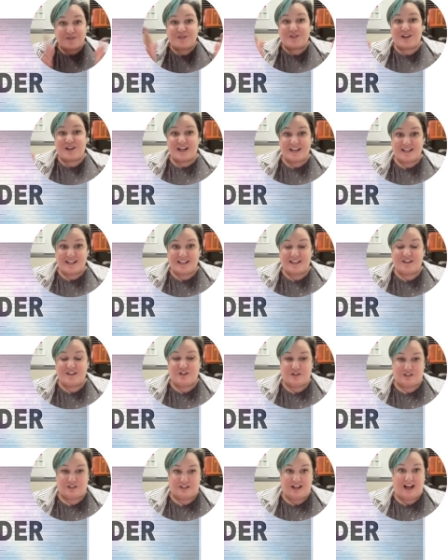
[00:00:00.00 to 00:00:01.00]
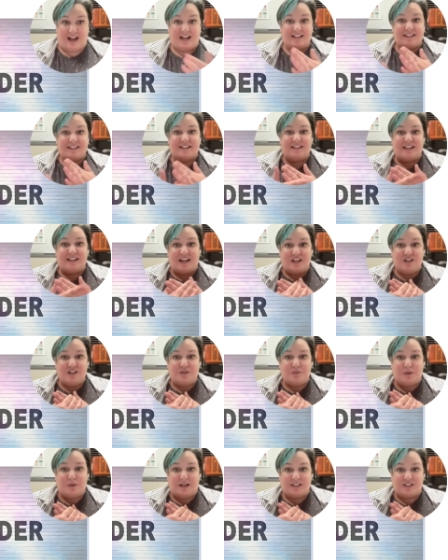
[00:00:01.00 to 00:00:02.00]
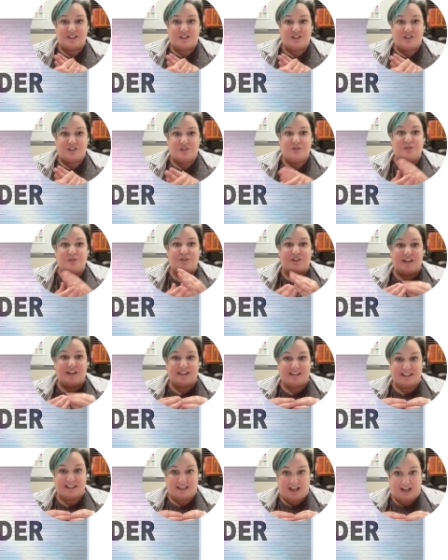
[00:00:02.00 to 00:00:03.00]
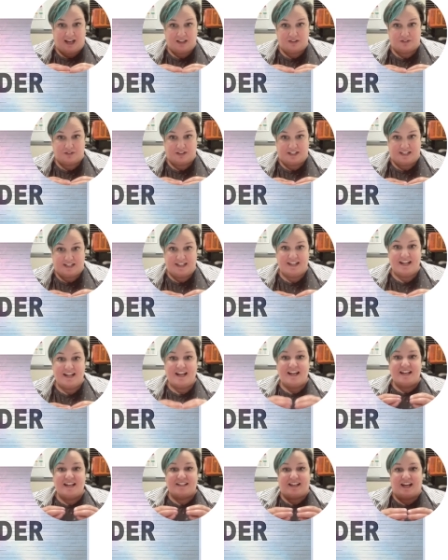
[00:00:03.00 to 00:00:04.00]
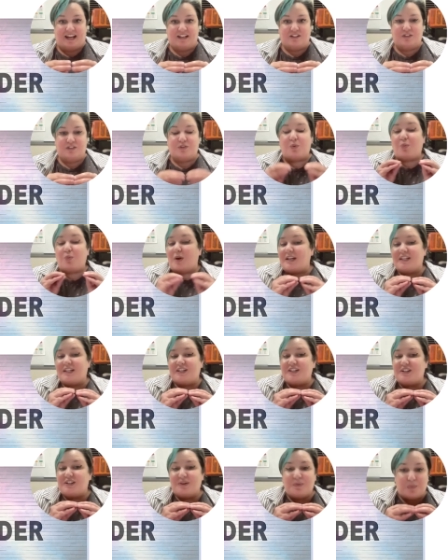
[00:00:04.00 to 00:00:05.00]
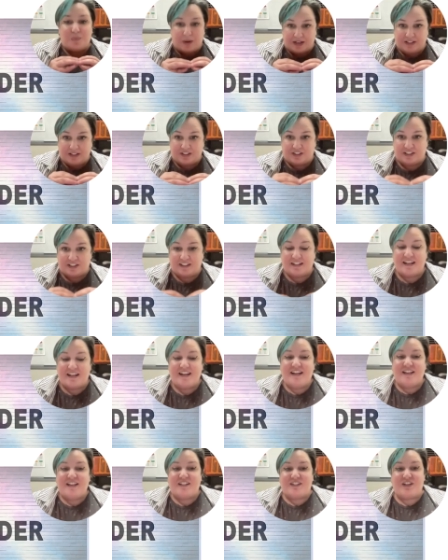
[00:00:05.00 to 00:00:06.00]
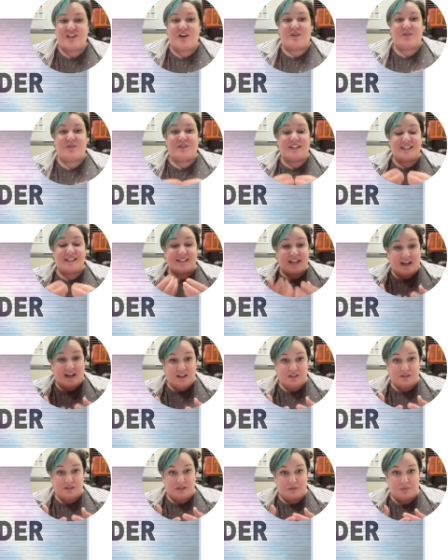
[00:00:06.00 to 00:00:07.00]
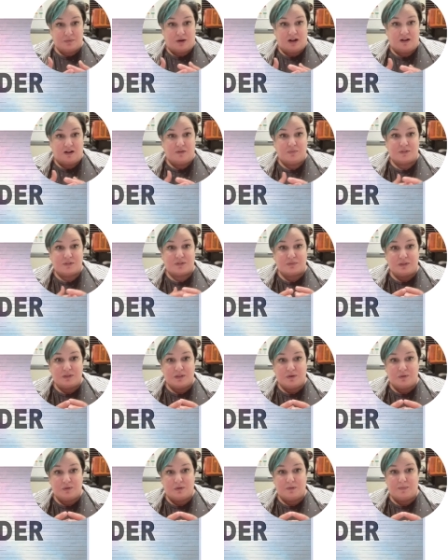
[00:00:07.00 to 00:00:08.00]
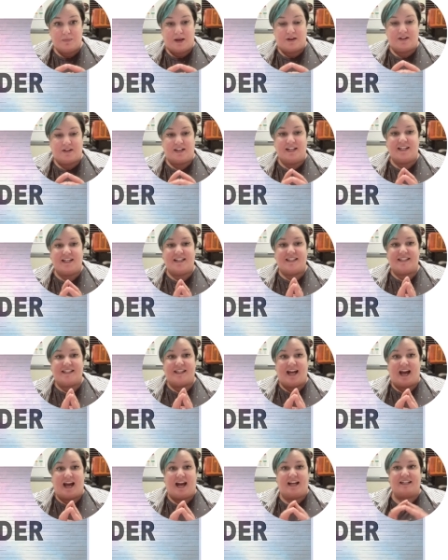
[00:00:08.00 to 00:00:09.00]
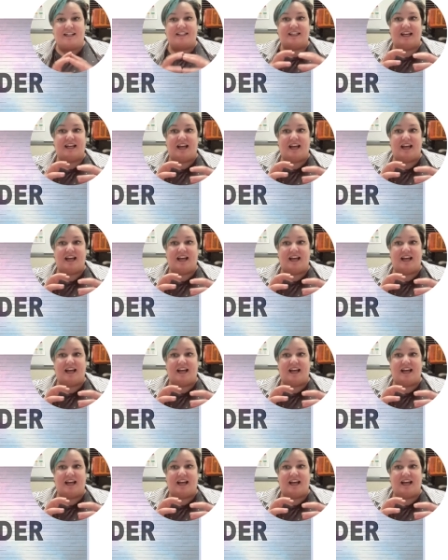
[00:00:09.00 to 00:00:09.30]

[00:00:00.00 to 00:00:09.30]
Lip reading: created your class, then you want to create the gallery titled What Do You Wonder? So this gallery wall, what's really cool about it is that